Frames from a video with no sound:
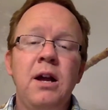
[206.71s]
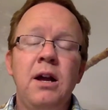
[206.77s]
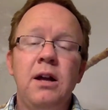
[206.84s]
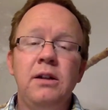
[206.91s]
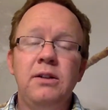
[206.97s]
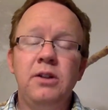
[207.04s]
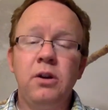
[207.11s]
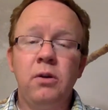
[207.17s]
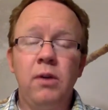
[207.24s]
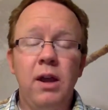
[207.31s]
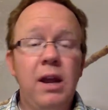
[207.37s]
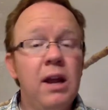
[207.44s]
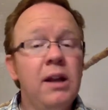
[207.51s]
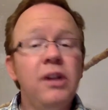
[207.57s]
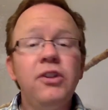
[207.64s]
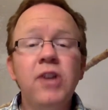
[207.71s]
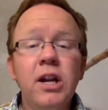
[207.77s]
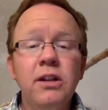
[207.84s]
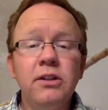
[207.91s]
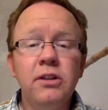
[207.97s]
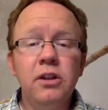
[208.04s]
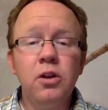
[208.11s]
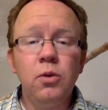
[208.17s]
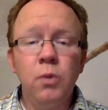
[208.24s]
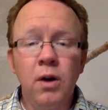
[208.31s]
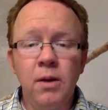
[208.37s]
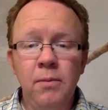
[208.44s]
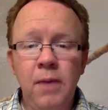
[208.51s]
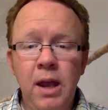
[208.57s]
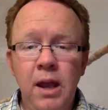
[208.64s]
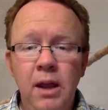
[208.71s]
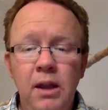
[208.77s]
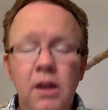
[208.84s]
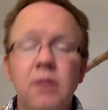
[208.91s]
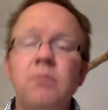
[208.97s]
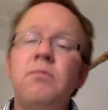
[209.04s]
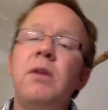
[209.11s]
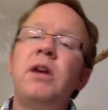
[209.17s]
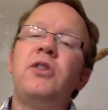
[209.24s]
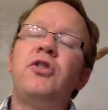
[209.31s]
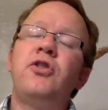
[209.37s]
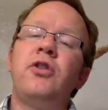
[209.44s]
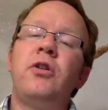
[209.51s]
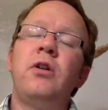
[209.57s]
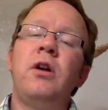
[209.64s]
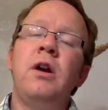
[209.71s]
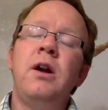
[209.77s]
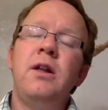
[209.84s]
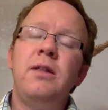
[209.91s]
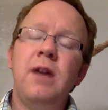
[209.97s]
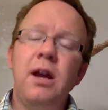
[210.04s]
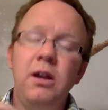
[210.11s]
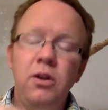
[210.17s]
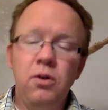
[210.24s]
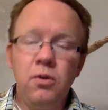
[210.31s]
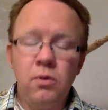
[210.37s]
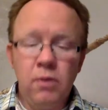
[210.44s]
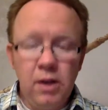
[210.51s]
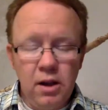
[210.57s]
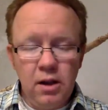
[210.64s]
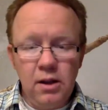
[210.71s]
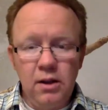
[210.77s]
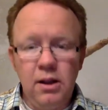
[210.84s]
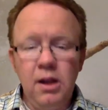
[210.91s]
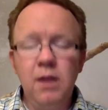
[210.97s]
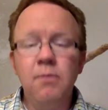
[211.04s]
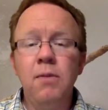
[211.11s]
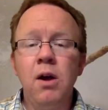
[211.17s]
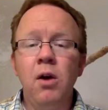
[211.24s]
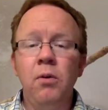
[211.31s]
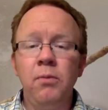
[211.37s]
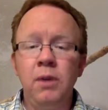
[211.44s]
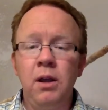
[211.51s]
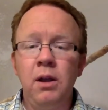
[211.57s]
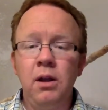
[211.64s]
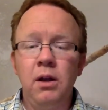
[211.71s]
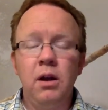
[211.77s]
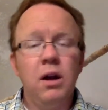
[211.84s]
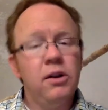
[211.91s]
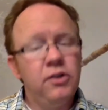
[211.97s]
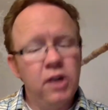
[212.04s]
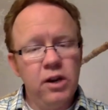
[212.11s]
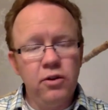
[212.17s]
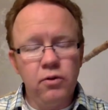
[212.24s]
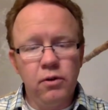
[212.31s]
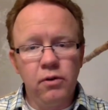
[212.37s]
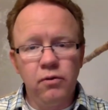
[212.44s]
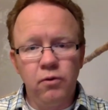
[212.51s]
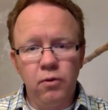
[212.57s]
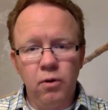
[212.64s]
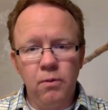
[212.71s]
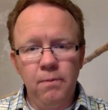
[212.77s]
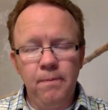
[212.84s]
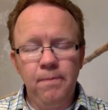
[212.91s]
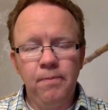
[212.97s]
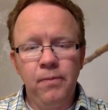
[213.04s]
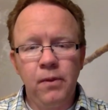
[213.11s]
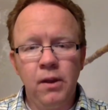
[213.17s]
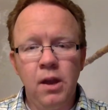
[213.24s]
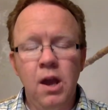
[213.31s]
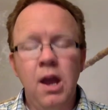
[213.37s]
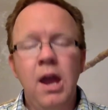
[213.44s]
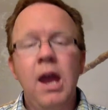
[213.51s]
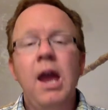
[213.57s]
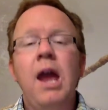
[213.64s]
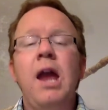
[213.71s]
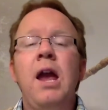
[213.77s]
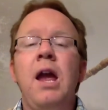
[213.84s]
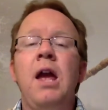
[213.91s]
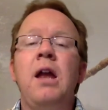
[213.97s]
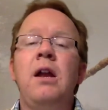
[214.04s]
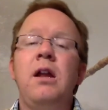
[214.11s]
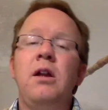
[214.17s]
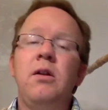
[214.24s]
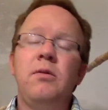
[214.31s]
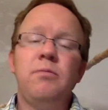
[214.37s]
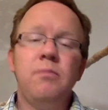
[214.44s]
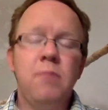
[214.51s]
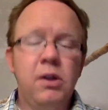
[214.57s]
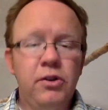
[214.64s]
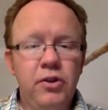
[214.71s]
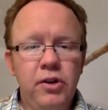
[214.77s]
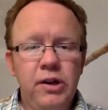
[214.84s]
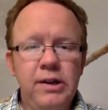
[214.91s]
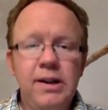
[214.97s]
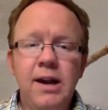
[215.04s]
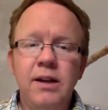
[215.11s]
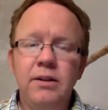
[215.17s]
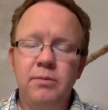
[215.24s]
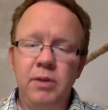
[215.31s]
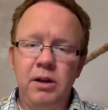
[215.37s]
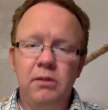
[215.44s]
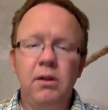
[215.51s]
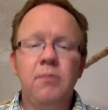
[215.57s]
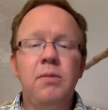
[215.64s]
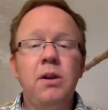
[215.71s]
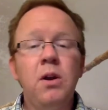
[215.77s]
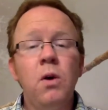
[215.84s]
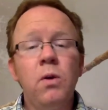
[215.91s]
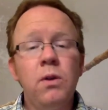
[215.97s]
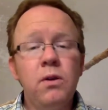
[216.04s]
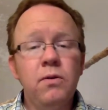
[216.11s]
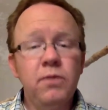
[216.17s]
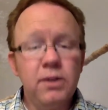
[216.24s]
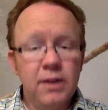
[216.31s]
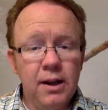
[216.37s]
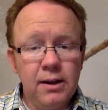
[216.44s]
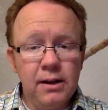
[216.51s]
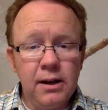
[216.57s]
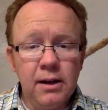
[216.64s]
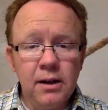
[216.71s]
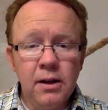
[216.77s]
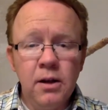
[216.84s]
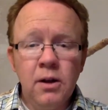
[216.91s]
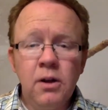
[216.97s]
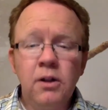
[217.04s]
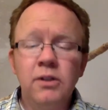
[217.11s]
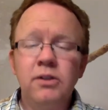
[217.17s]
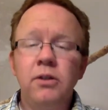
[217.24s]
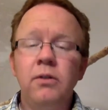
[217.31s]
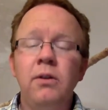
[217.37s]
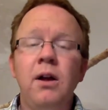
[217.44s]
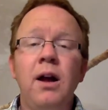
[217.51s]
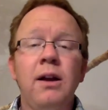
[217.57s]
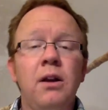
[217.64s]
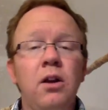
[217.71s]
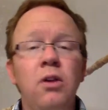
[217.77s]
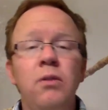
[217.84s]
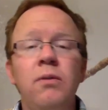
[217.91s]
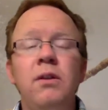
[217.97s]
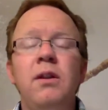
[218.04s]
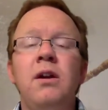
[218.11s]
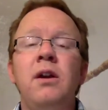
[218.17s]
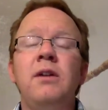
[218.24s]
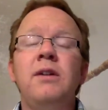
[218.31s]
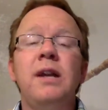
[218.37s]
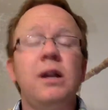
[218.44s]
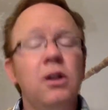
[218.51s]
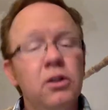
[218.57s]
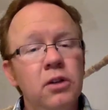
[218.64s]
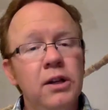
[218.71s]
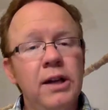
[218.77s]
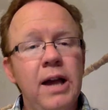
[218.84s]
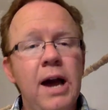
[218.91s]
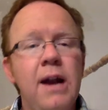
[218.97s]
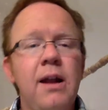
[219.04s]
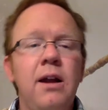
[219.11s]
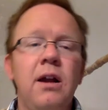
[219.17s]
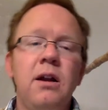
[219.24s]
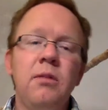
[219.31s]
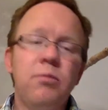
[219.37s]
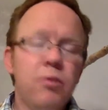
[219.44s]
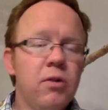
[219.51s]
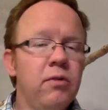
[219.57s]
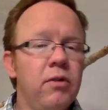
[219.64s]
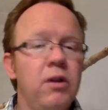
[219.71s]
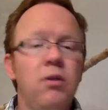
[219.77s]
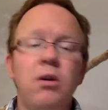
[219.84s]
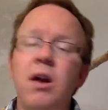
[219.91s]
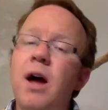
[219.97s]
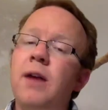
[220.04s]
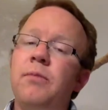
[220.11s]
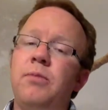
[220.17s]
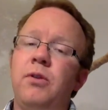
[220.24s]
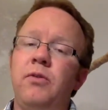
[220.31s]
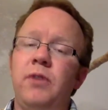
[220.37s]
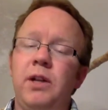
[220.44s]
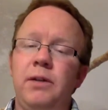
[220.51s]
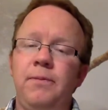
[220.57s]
And so any changes that you want to make sure that you email me a change order form and make sure you text me to let me know that you've sent it so that I can go in there and take a look at it and approve it or not approve it.